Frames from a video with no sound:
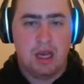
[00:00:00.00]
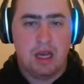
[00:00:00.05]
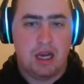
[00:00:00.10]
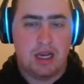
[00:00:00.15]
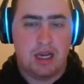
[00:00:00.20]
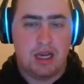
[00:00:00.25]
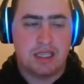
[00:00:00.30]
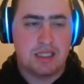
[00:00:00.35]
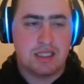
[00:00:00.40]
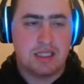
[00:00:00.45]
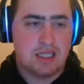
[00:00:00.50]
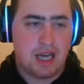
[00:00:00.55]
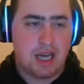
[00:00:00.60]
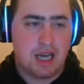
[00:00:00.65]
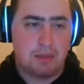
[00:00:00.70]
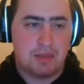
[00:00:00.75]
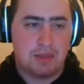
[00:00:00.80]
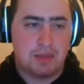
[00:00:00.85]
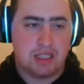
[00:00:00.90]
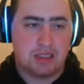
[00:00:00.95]
He's
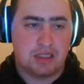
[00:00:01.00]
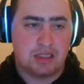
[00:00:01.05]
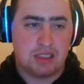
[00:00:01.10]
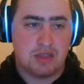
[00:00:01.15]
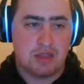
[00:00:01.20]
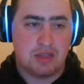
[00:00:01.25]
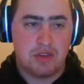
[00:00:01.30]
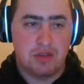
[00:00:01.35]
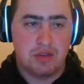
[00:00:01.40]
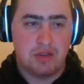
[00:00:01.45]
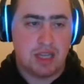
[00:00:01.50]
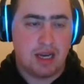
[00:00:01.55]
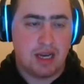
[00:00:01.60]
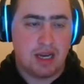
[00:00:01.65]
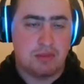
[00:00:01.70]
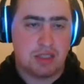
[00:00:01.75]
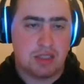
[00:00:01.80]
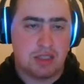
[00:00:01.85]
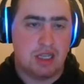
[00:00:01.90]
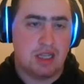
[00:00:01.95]
top decked this a few
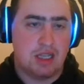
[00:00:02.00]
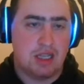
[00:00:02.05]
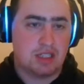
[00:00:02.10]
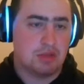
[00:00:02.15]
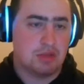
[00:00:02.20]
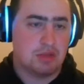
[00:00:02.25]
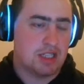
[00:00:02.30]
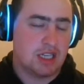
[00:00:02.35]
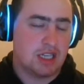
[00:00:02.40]
times, and that's what's